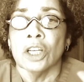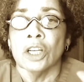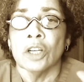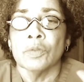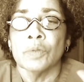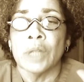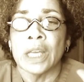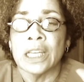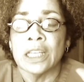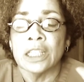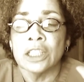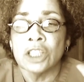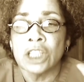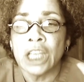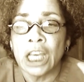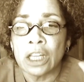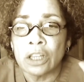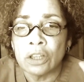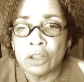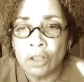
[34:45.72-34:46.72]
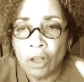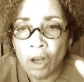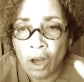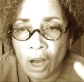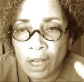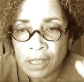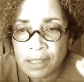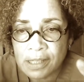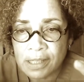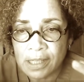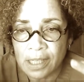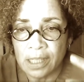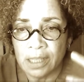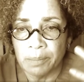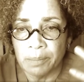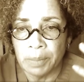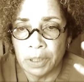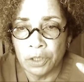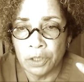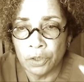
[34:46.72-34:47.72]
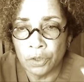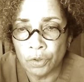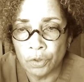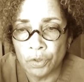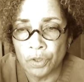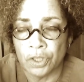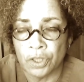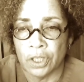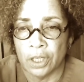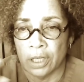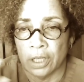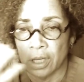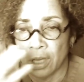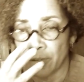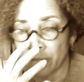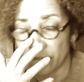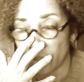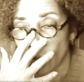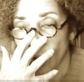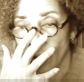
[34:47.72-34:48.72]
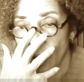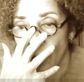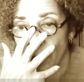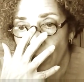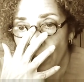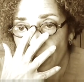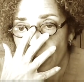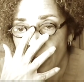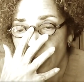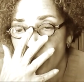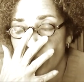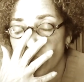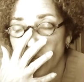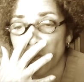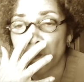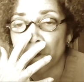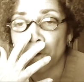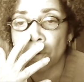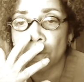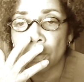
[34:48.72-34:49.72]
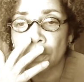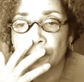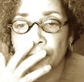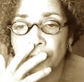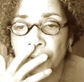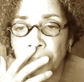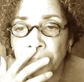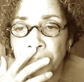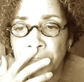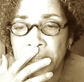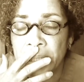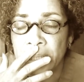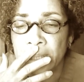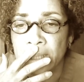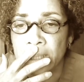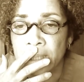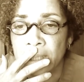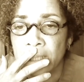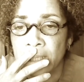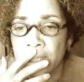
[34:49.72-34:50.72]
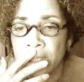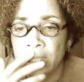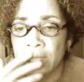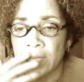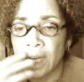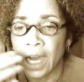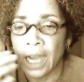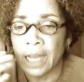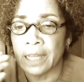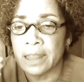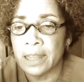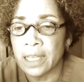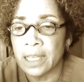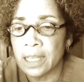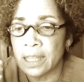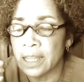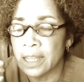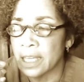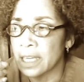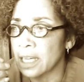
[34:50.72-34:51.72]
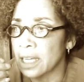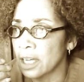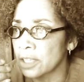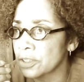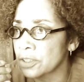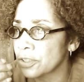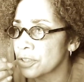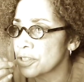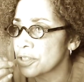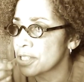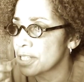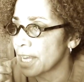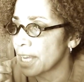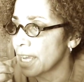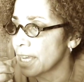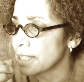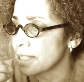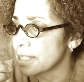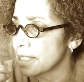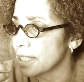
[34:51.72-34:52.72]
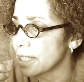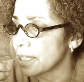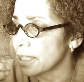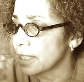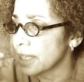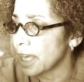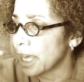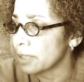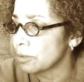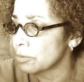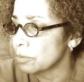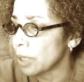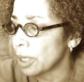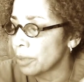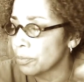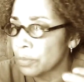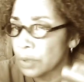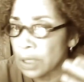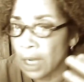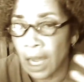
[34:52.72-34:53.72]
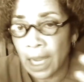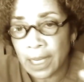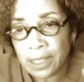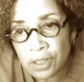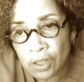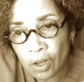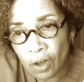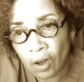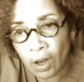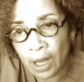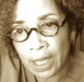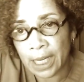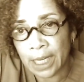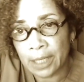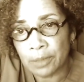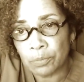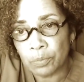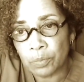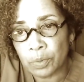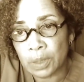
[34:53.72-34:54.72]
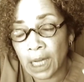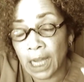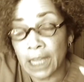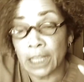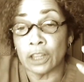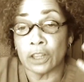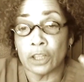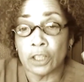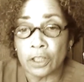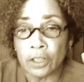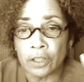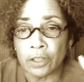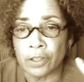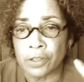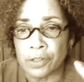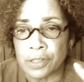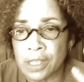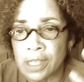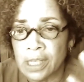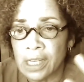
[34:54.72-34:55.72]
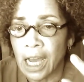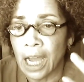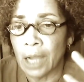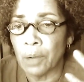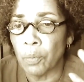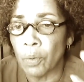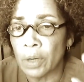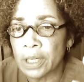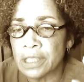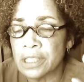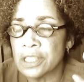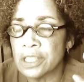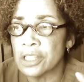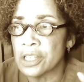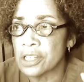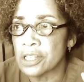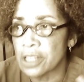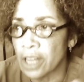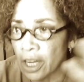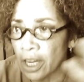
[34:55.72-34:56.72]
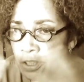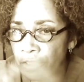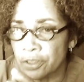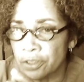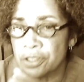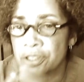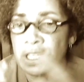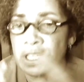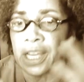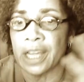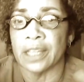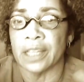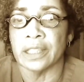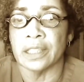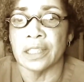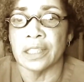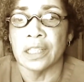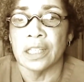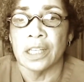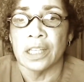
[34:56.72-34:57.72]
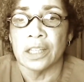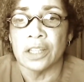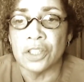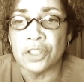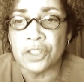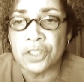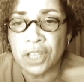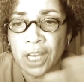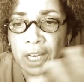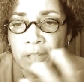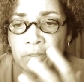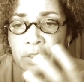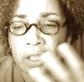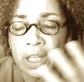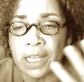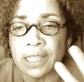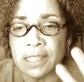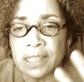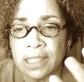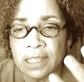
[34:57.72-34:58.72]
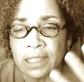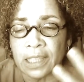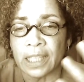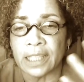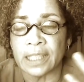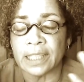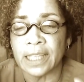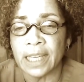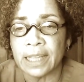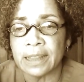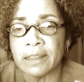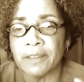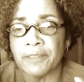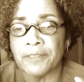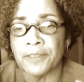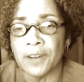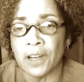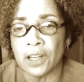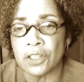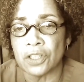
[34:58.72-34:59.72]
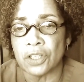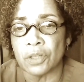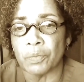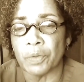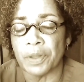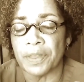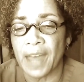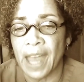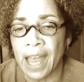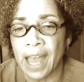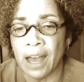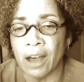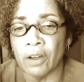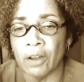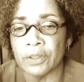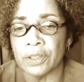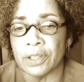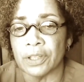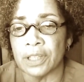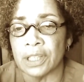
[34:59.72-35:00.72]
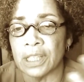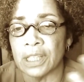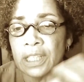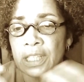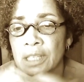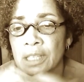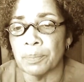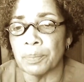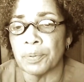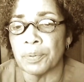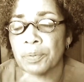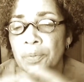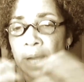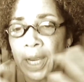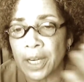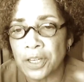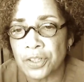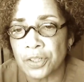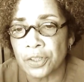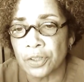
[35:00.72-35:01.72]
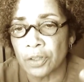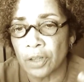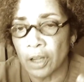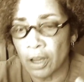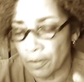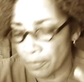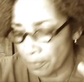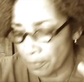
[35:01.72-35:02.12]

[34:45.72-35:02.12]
you get lost in the minutia of it all. So for me, I think that understanding, and when I taught and when I learned, I wanted to just understand the general idea, like get the function without the pressure of